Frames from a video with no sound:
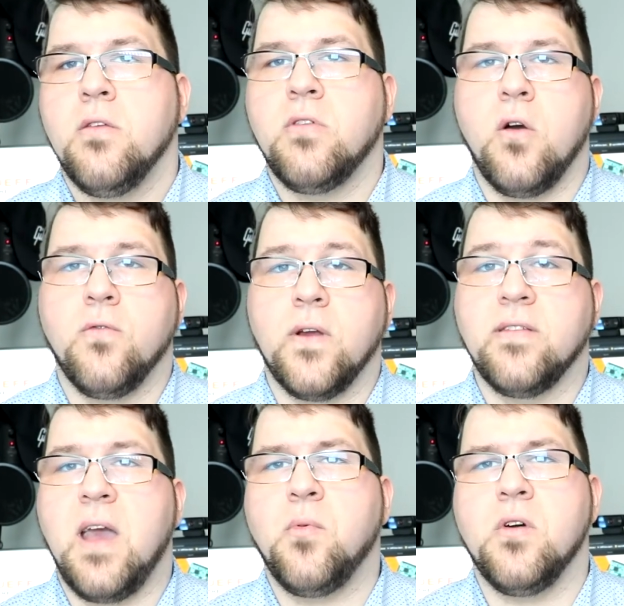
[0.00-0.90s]
So for
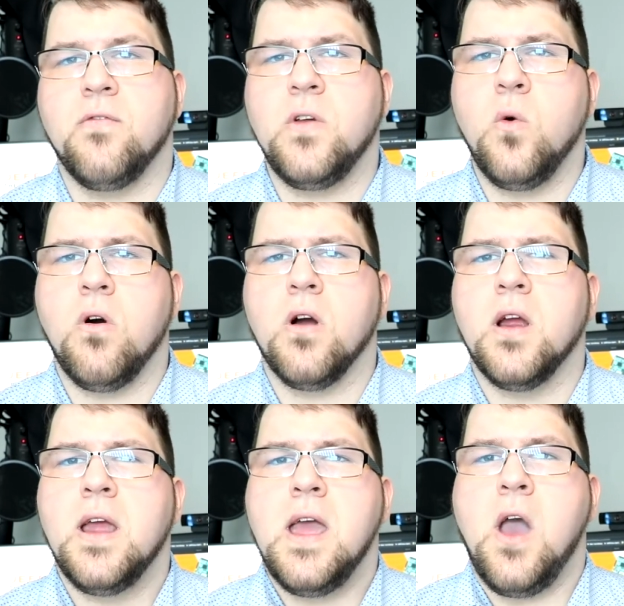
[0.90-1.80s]
example, if you
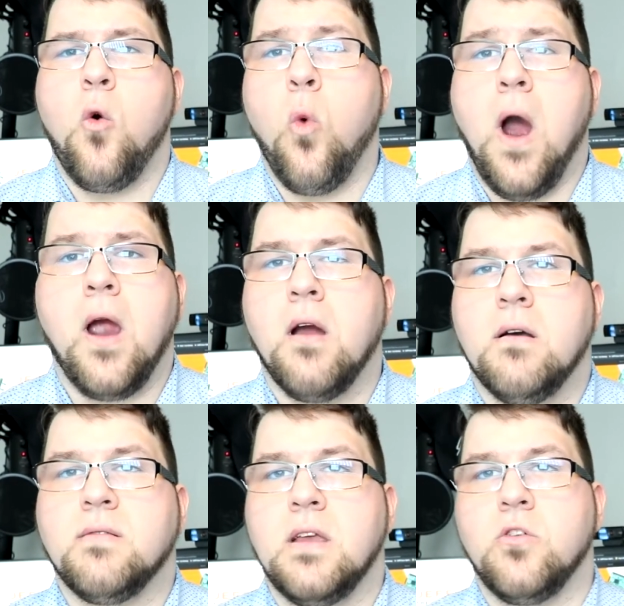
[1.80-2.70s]
are a
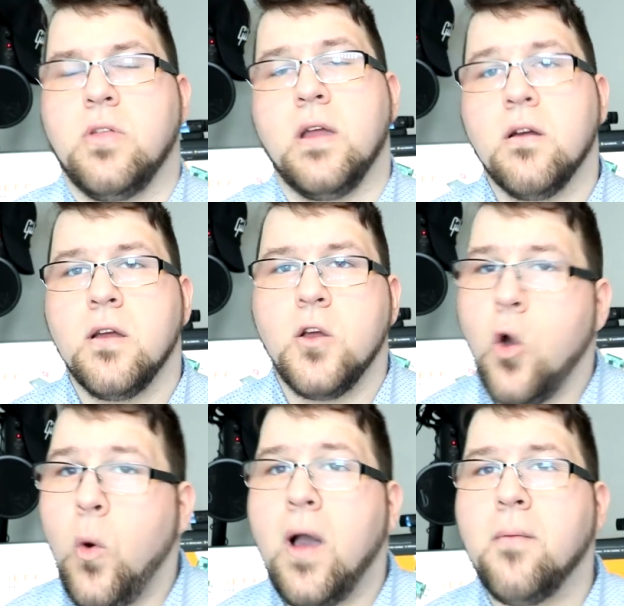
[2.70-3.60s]
wireless engineer,
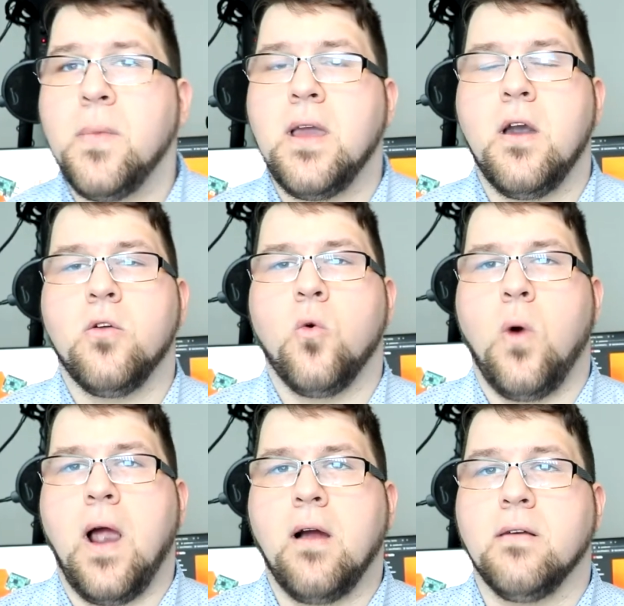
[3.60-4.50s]
go out and meet other
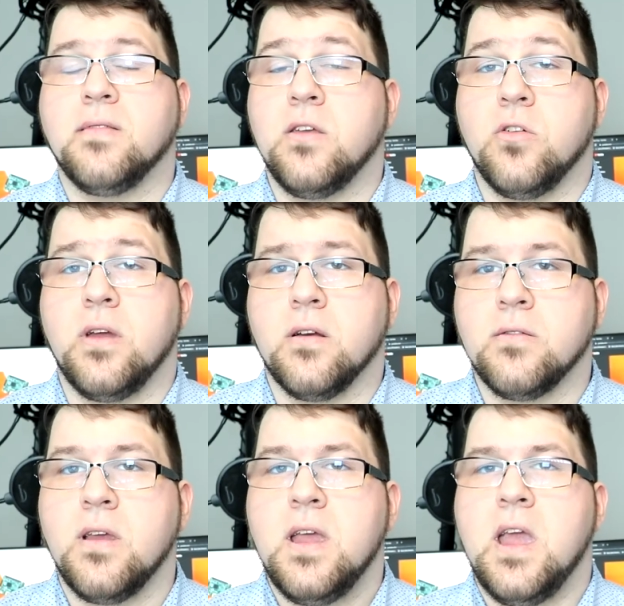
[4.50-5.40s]
wireless engineers.